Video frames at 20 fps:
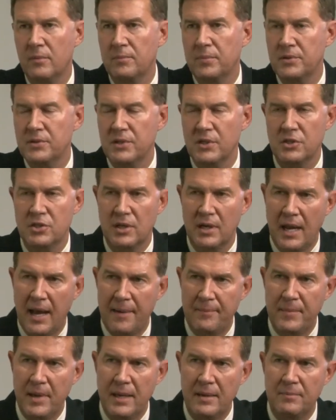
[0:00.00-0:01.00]
position I
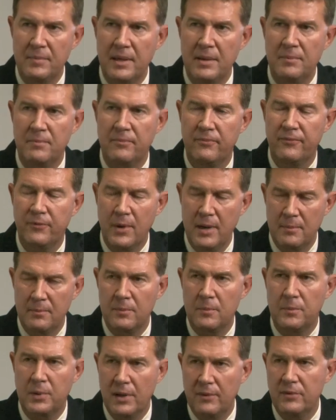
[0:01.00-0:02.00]
may be
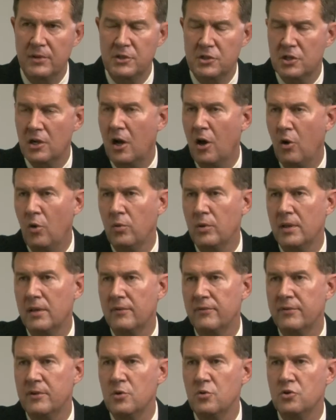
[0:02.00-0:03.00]
privileged to hold in the
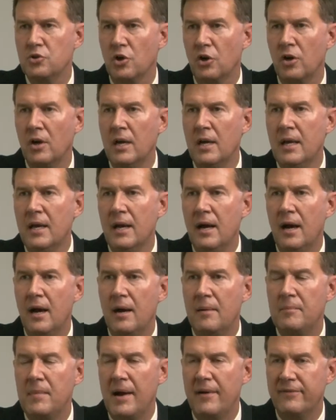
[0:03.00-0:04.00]
future.
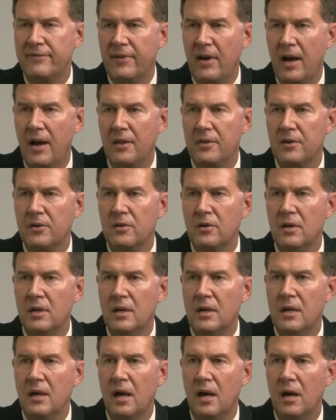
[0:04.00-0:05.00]
My father
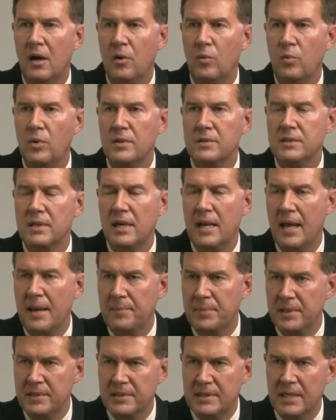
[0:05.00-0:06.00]
was an
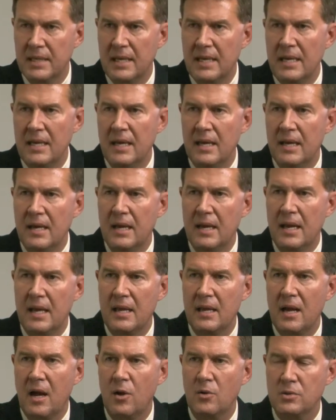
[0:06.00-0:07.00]
amputee.
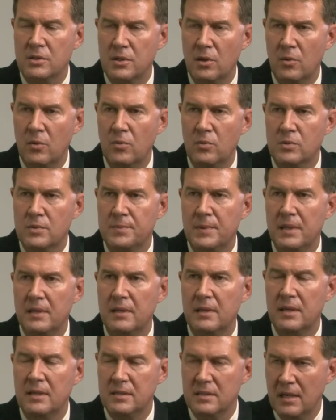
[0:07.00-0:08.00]
He also spent
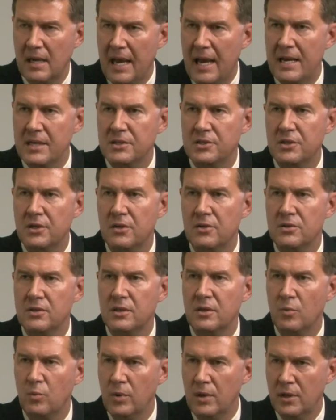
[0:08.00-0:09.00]
his last years
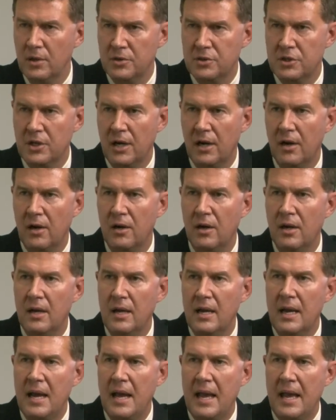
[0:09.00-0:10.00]
in a wheelchair.
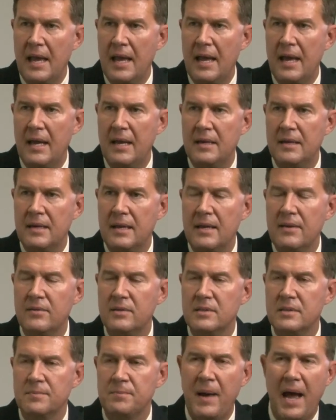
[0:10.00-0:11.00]
And even
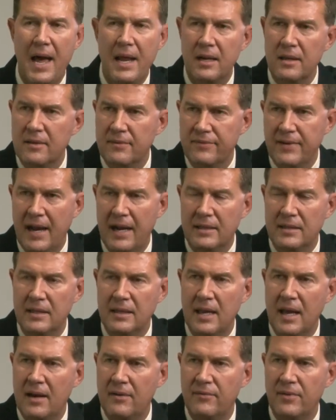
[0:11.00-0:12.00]
in spite of the fact he'd
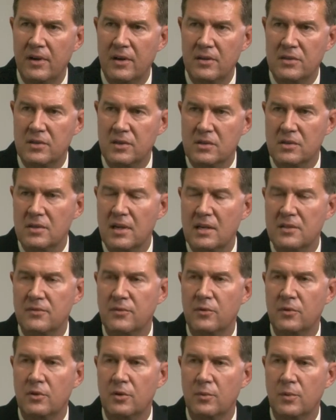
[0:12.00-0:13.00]
had a very
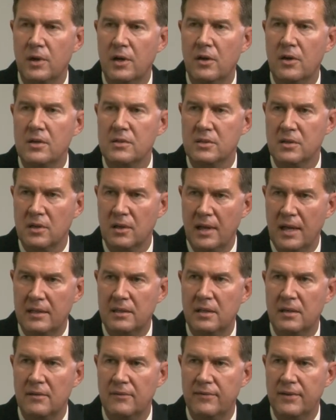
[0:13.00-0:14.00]
successful career as an
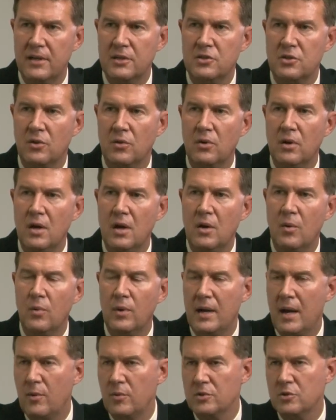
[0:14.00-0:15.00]
elected official
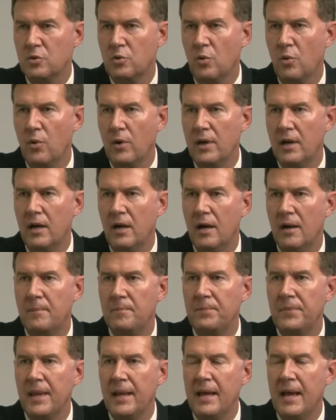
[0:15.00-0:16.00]
when I was growing
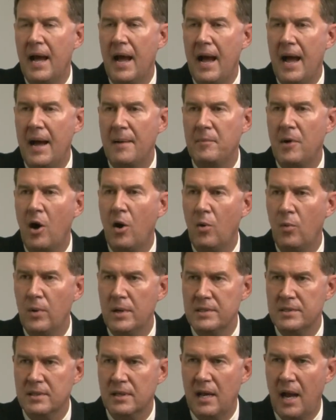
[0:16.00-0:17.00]
up, I'm
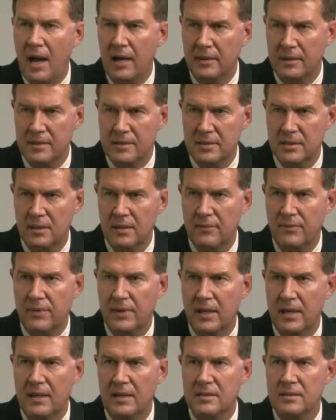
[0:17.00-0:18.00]
always cognizant of
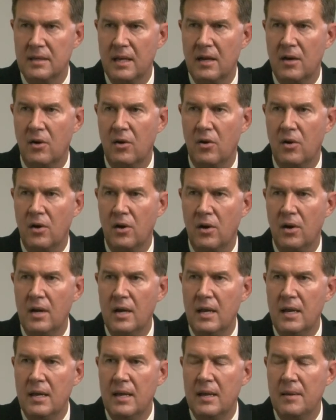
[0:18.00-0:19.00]
things that are
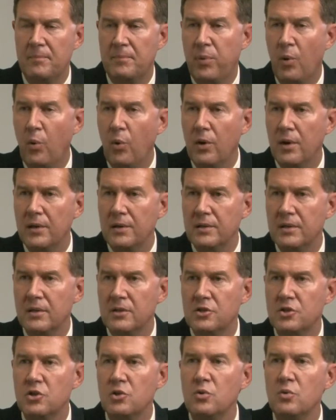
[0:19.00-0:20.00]
important
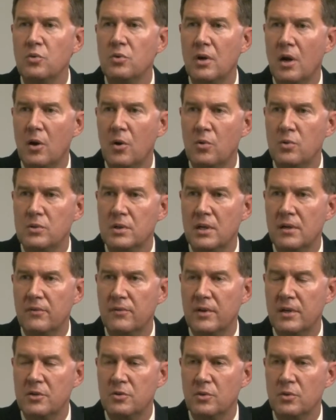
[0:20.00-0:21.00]
to those
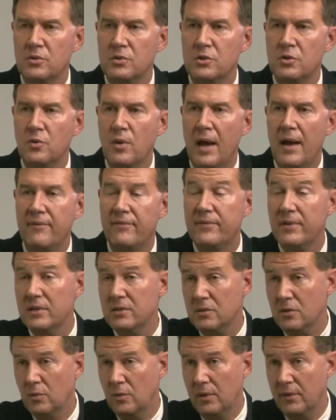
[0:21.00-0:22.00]
individuals who have
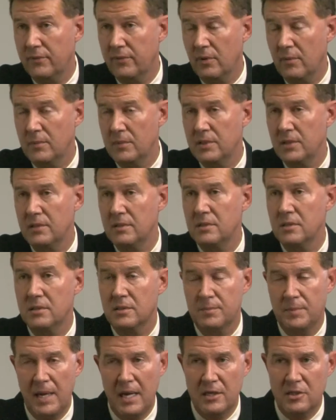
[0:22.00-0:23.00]
physical infirmities,
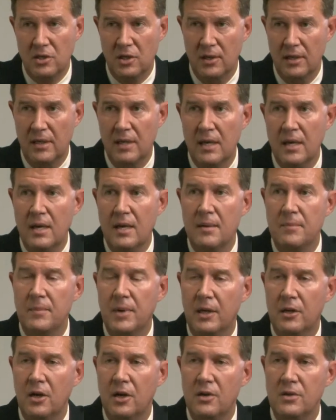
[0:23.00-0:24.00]
especially
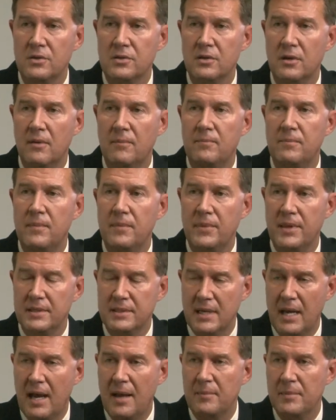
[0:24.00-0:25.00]
because of the
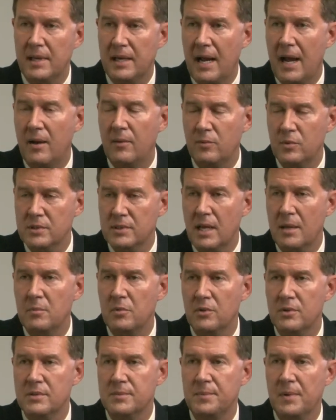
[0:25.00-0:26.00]
time that I was
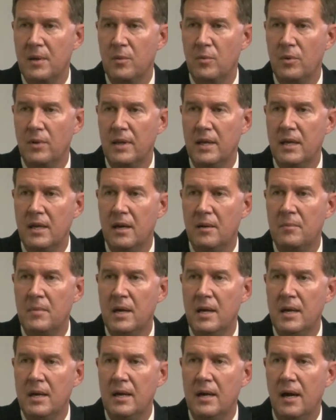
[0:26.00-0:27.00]
able to spend with him
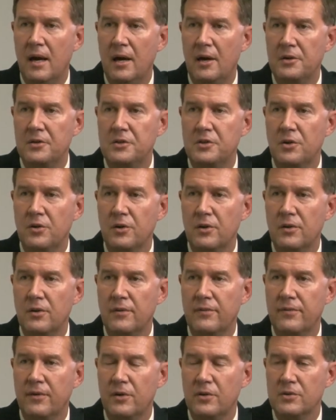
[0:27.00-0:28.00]
during the
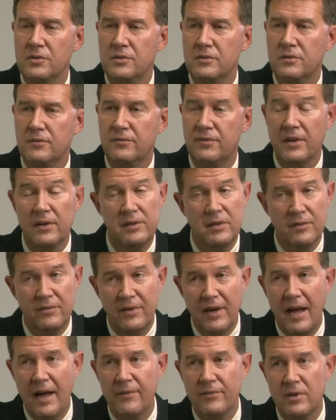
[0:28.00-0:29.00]
first
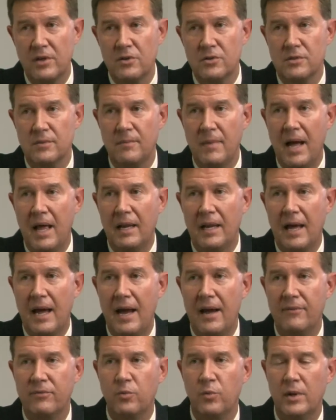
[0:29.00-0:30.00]
55 years of my
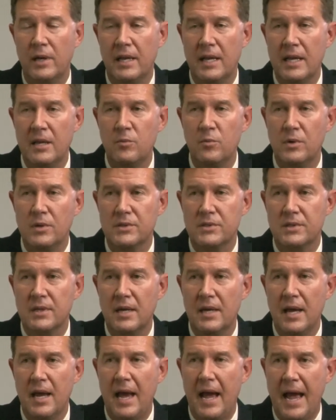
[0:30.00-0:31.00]
life when he was
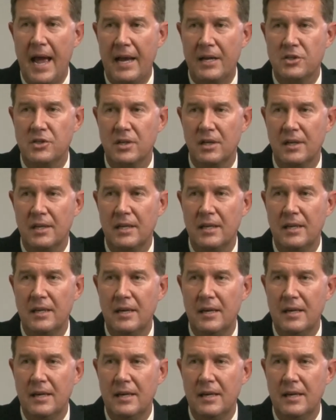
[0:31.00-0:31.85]
actually